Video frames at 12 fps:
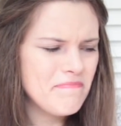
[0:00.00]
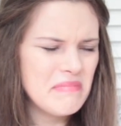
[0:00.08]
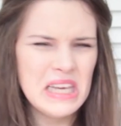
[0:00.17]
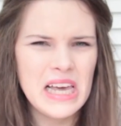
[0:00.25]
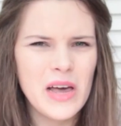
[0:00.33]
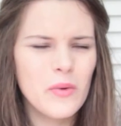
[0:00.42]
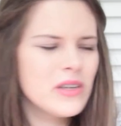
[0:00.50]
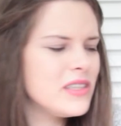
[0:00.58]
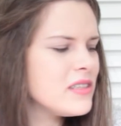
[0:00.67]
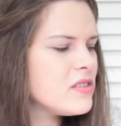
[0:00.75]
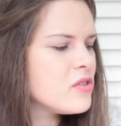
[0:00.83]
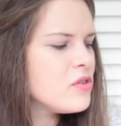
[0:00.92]
yeah, which
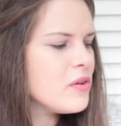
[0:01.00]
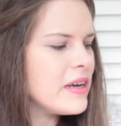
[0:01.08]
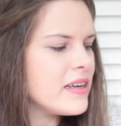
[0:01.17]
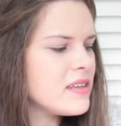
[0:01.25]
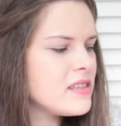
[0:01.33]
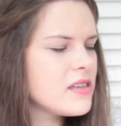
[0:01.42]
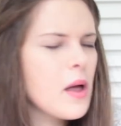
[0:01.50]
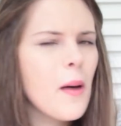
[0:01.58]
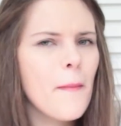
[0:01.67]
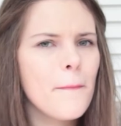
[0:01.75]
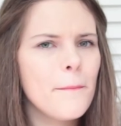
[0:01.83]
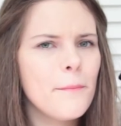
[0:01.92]
isn't great,
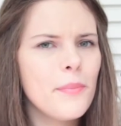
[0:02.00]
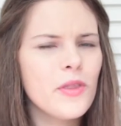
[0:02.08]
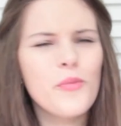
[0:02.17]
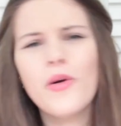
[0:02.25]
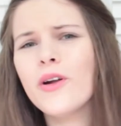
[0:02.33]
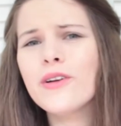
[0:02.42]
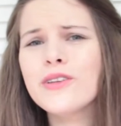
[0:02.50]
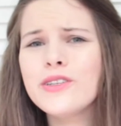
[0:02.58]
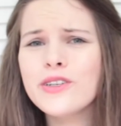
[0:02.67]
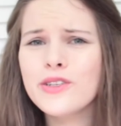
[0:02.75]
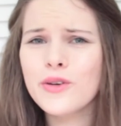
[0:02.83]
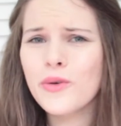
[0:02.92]
but the product's
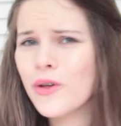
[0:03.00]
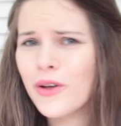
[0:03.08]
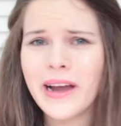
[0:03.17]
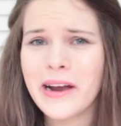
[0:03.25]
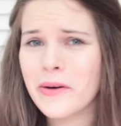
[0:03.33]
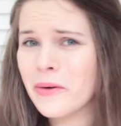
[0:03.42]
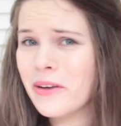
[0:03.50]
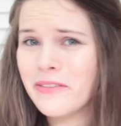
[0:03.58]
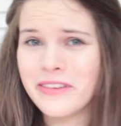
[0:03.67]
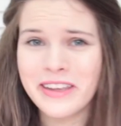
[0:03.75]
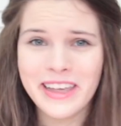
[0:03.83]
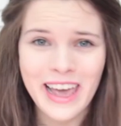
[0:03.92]
just so good I don't
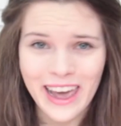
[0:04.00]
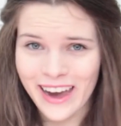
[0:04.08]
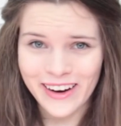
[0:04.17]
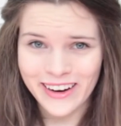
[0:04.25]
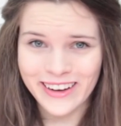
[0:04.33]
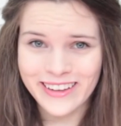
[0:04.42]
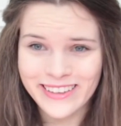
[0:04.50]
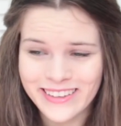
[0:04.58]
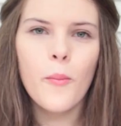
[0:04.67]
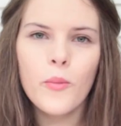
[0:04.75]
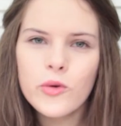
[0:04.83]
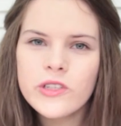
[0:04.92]
even care.
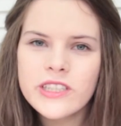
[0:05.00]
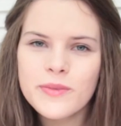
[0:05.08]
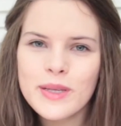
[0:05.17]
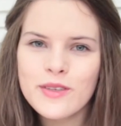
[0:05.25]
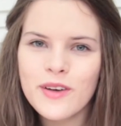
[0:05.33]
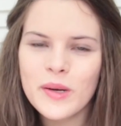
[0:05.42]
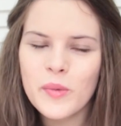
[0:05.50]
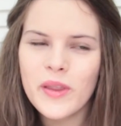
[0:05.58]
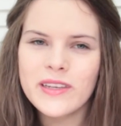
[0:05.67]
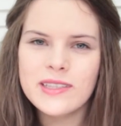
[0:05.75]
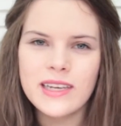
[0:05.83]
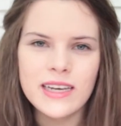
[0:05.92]
Most expensive item on
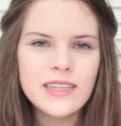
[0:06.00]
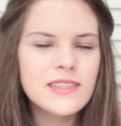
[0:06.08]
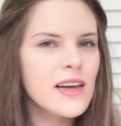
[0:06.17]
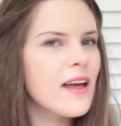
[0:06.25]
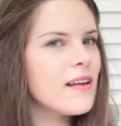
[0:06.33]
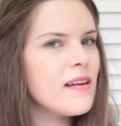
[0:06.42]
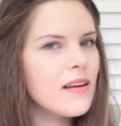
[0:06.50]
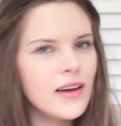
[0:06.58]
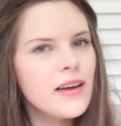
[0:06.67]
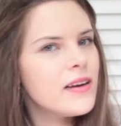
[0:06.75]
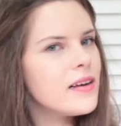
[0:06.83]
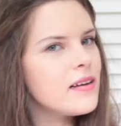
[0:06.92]
this list at
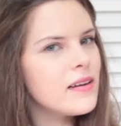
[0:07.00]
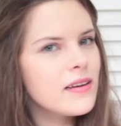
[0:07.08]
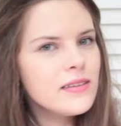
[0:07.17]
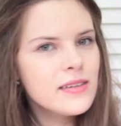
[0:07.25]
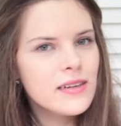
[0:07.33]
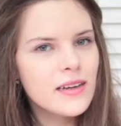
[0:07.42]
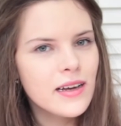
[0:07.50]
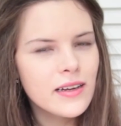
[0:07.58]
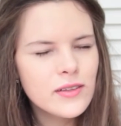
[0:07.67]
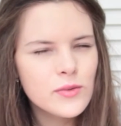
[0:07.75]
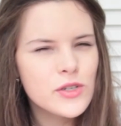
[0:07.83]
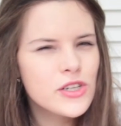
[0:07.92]

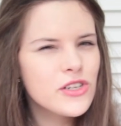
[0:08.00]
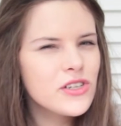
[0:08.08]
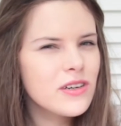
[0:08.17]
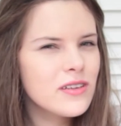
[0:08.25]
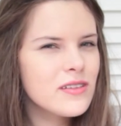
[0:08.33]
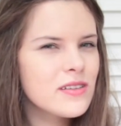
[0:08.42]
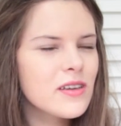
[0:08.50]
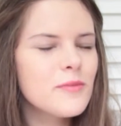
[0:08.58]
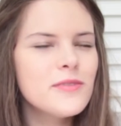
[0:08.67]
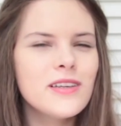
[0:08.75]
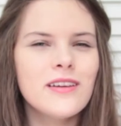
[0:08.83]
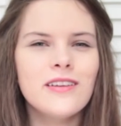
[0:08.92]
£9.99, so it just
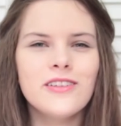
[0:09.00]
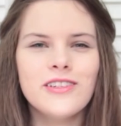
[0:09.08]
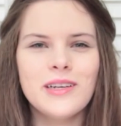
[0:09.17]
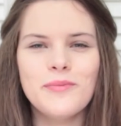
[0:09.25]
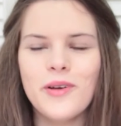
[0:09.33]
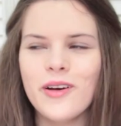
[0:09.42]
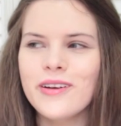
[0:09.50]
comes in under £10,